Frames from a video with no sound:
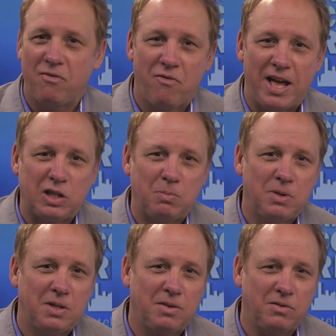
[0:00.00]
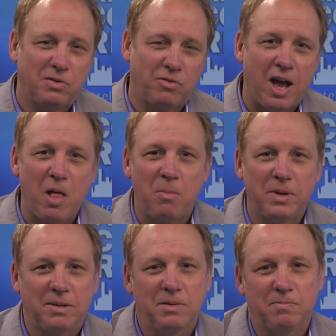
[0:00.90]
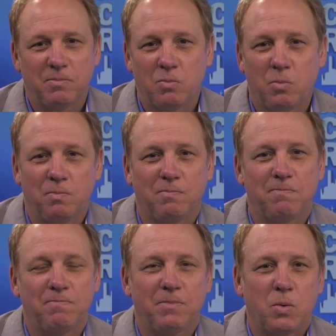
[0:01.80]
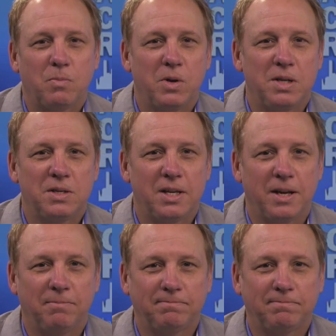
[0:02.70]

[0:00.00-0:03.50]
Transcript: investment, development, what do you say?